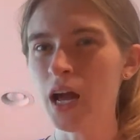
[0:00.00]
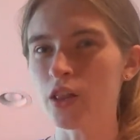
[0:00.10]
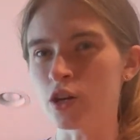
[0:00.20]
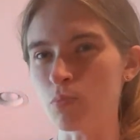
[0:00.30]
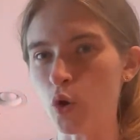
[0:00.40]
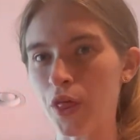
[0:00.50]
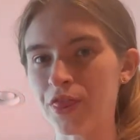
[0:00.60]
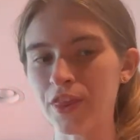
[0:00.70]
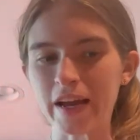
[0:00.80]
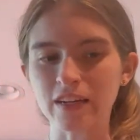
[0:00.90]
they're more
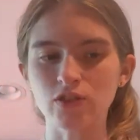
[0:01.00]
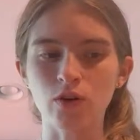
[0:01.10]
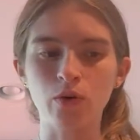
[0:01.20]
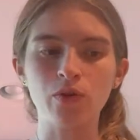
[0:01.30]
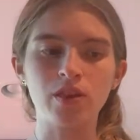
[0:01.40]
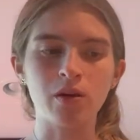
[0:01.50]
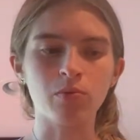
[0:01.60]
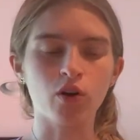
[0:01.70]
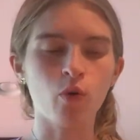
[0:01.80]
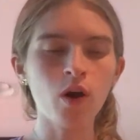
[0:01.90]
thick, so they
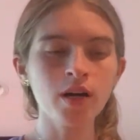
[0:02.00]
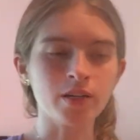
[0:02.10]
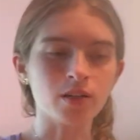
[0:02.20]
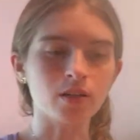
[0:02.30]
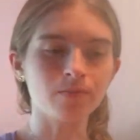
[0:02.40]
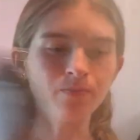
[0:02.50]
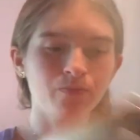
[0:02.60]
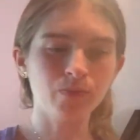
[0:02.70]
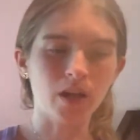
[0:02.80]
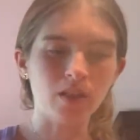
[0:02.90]
require
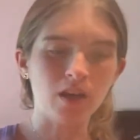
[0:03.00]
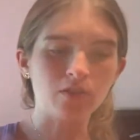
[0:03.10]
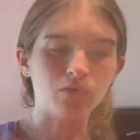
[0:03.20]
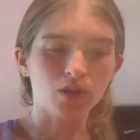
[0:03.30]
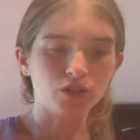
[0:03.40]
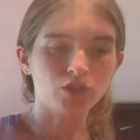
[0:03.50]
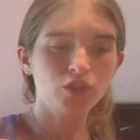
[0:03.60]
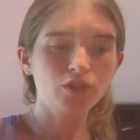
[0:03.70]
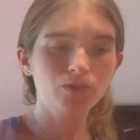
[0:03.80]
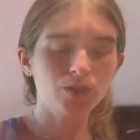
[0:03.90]
a lot of water
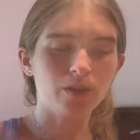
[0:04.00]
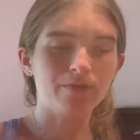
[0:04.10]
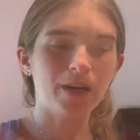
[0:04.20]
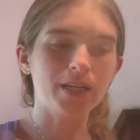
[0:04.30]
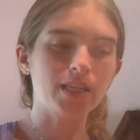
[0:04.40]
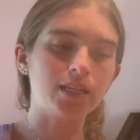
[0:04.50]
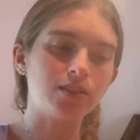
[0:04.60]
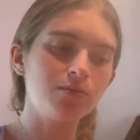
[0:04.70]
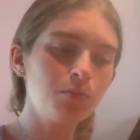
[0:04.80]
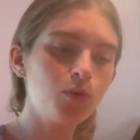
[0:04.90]
too. So the fact that
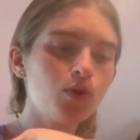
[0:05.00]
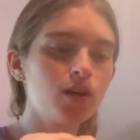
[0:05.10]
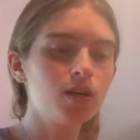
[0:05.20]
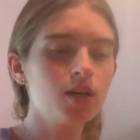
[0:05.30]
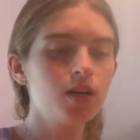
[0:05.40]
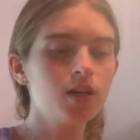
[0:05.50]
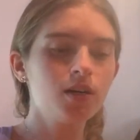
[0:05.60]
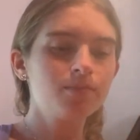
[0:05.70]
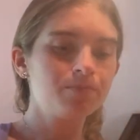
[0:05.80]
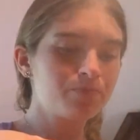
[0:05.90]
it's more,
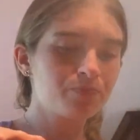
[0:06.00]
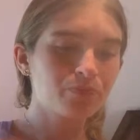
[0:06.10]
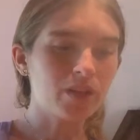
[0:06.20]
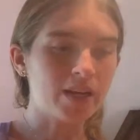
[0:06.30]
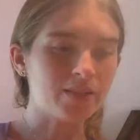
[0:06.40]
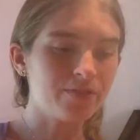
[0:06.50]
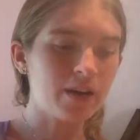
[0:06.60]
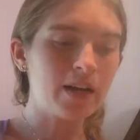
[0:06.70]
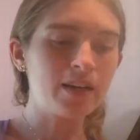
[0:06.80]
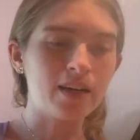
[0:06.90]
it's
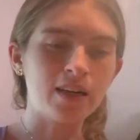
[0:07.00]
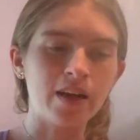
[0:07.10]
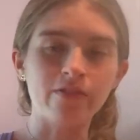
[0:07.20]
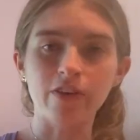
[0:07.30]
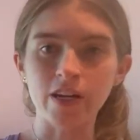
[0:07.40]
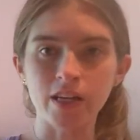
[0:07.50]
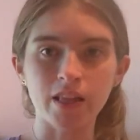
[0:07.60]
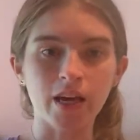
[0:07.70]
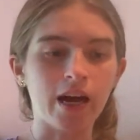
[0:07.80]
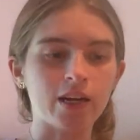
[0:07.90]
fine. And if
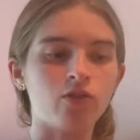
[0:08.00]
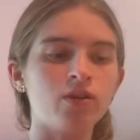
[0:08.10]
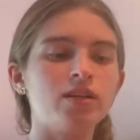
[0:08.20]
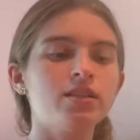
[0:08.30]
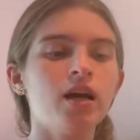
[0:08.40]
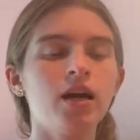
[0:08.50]
anything, I can always